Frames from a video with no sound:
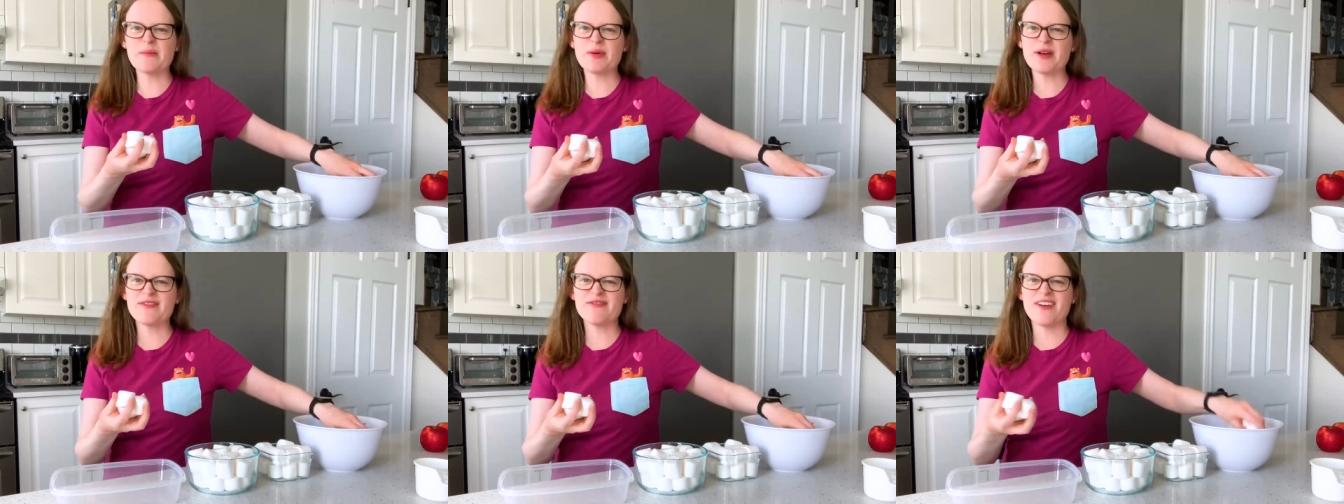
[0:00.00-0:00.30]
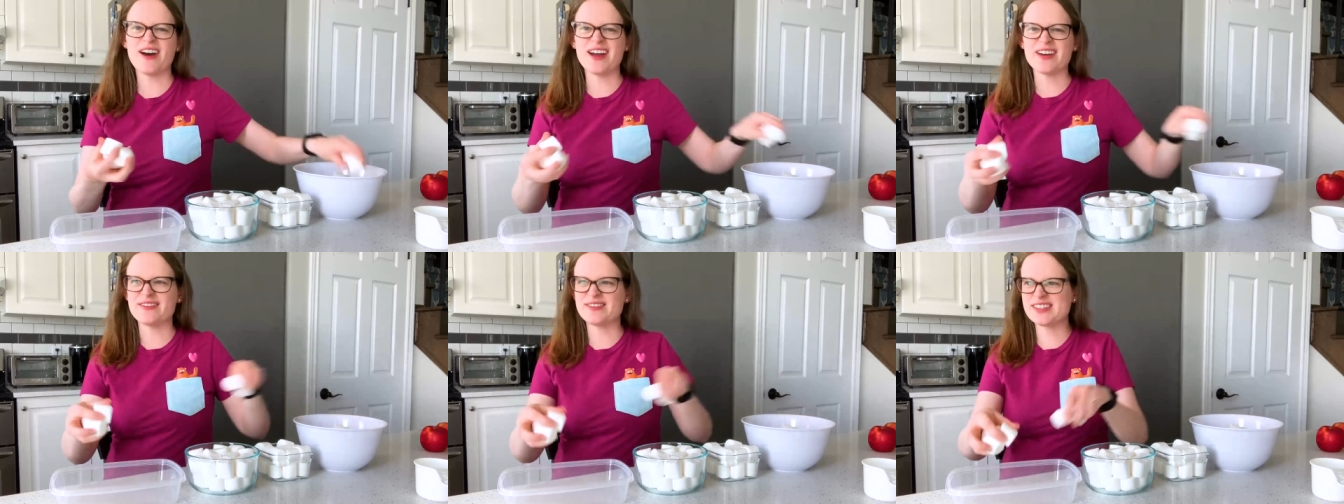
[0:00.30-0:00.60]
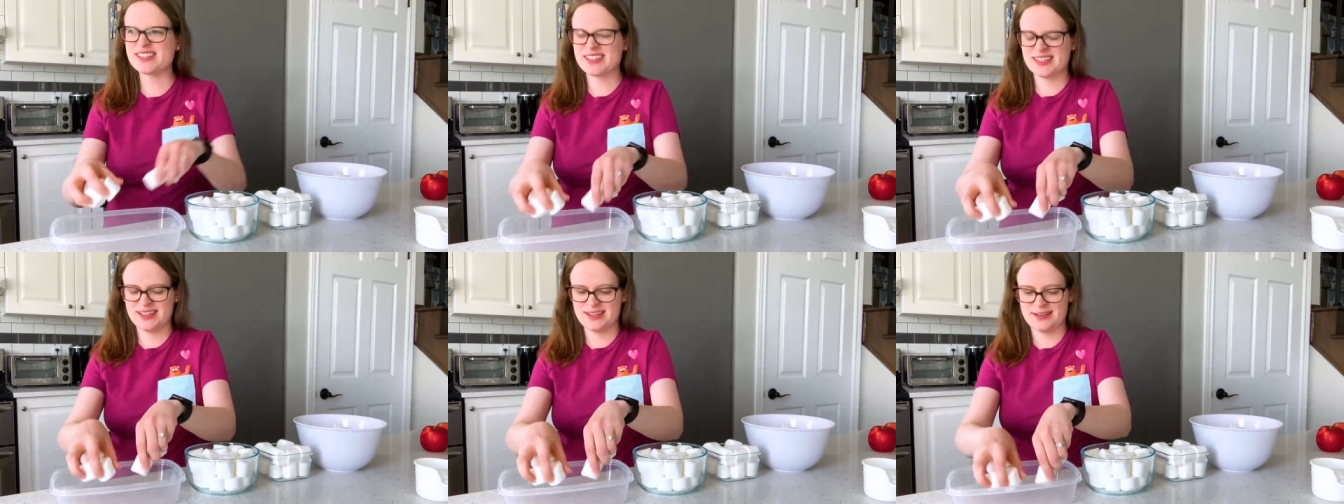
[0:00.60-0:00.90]
fives.
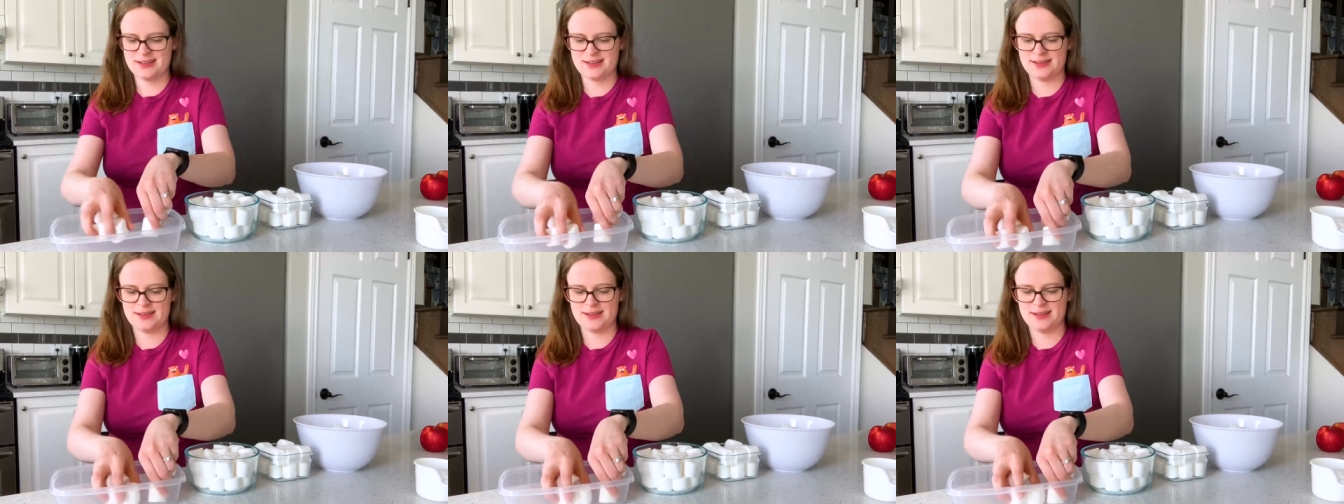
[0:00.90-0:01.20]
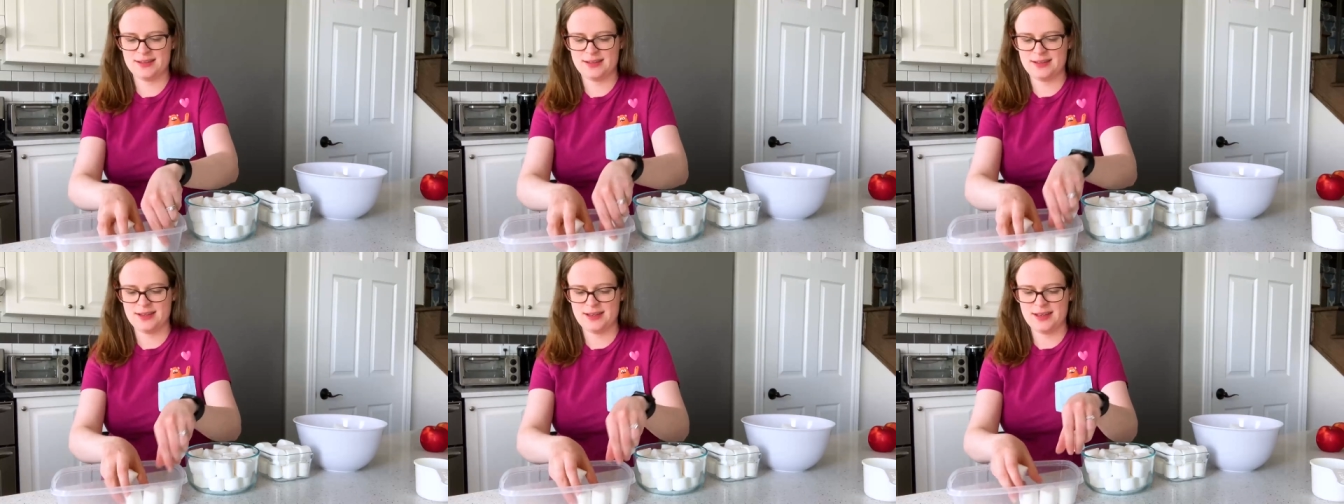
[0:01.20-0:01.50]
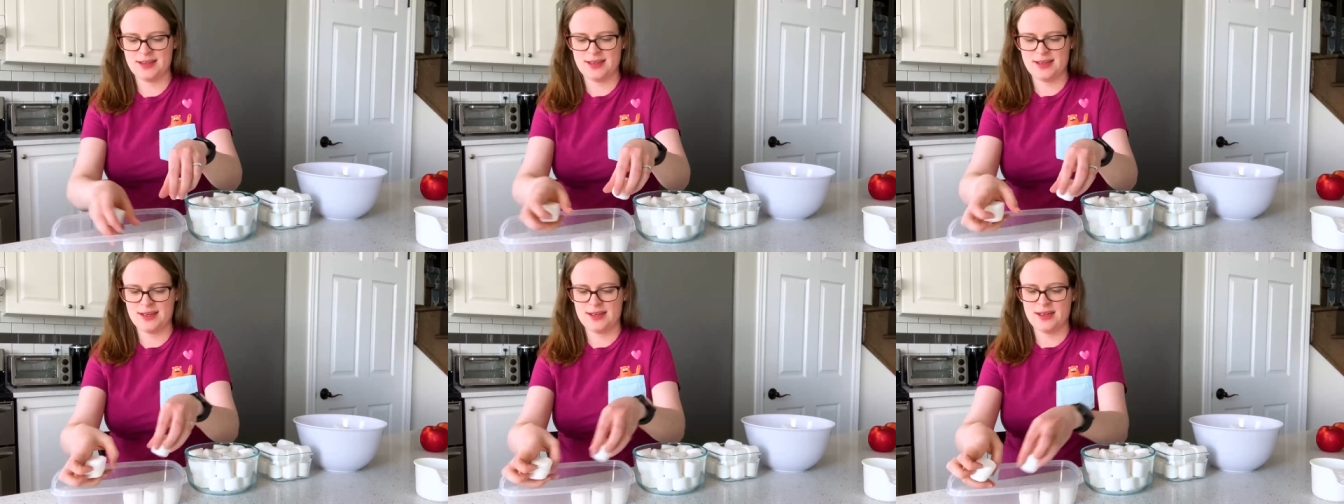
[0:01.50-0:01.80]

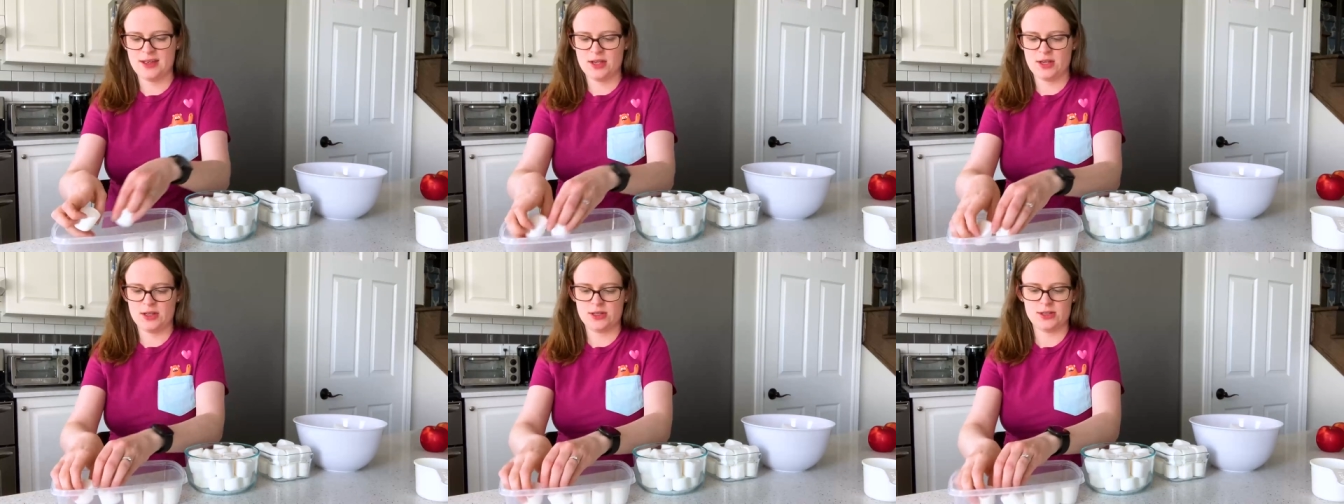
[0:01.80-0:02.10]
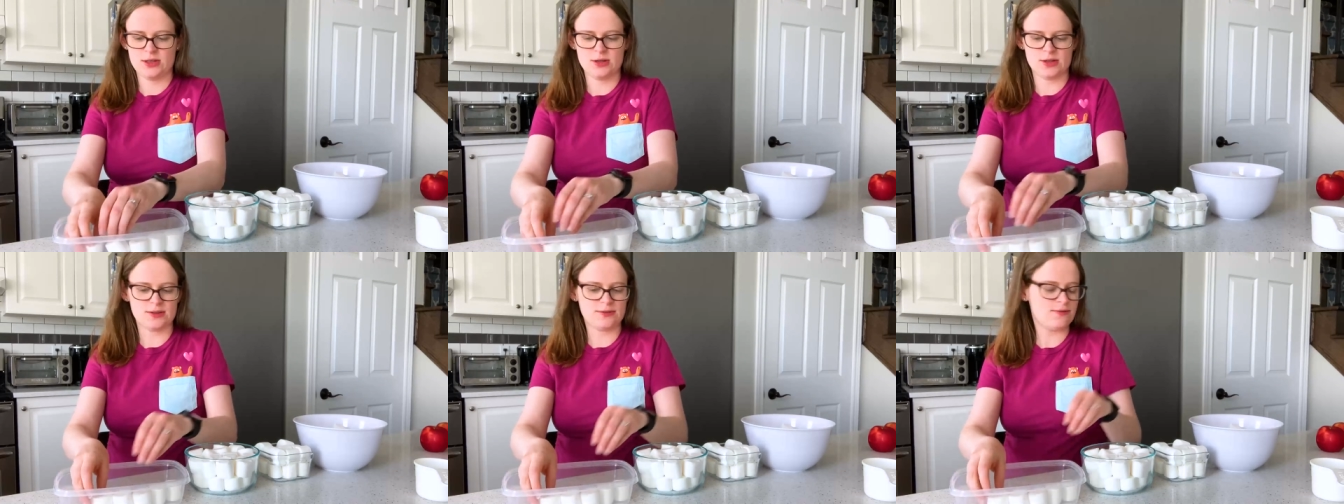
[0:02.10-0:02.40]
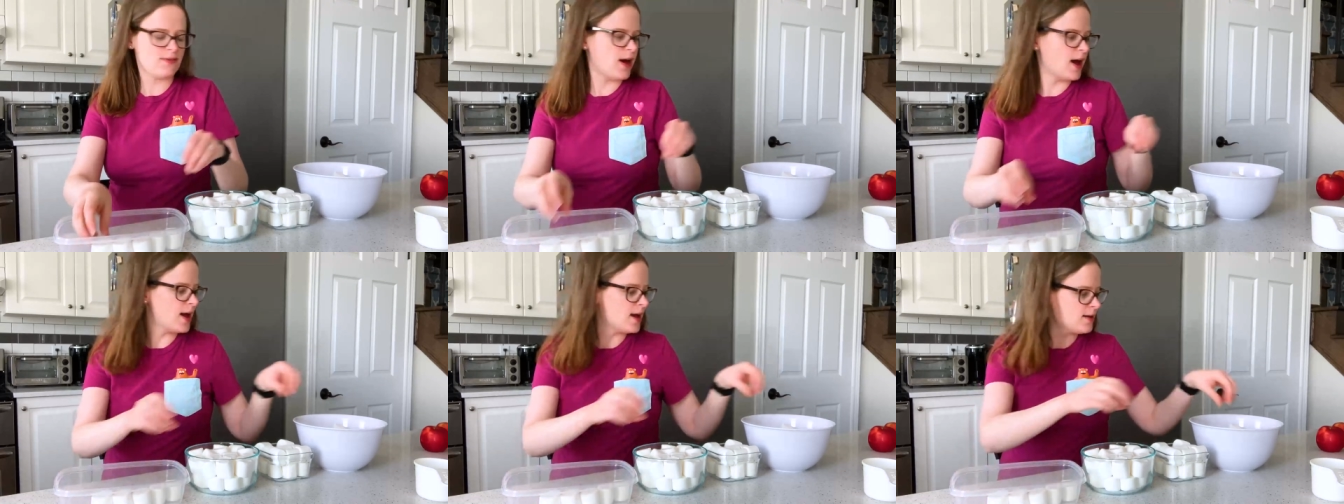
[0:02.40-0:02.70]
So there's
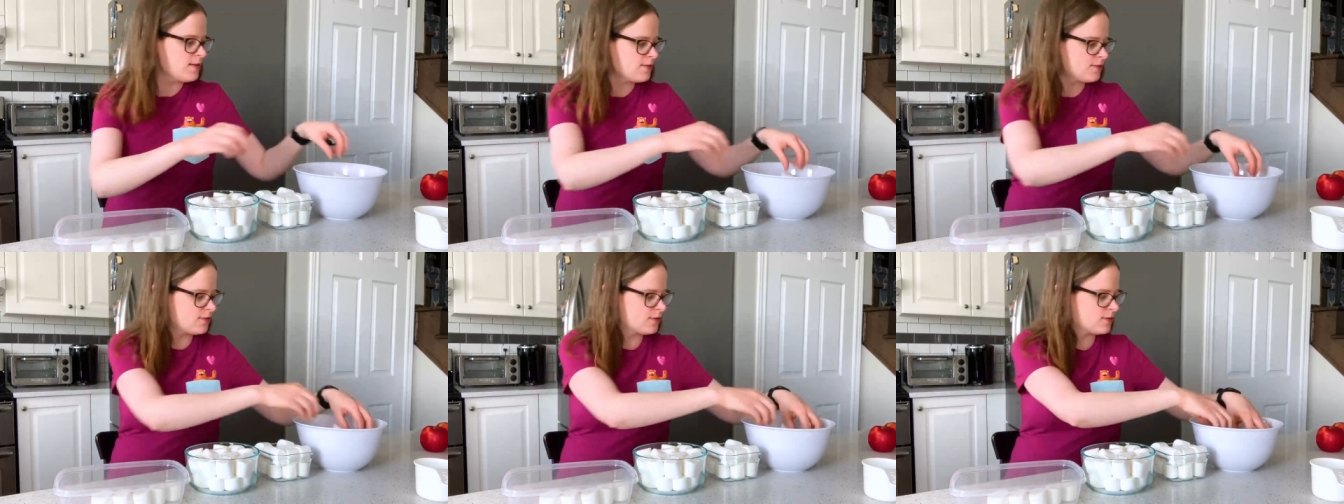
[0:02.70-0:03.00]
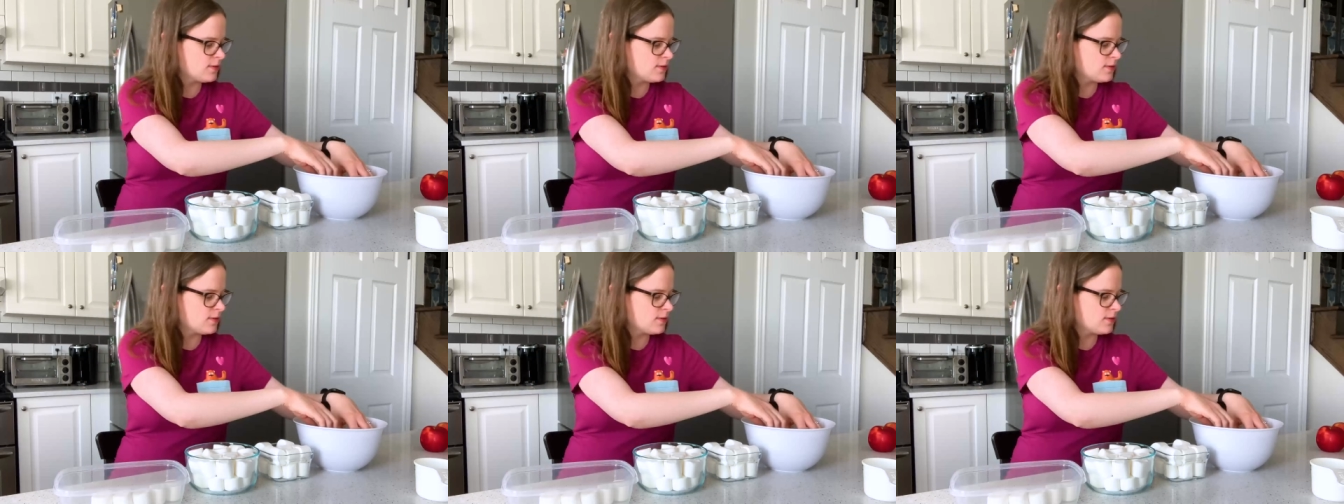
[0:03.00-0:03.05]
five,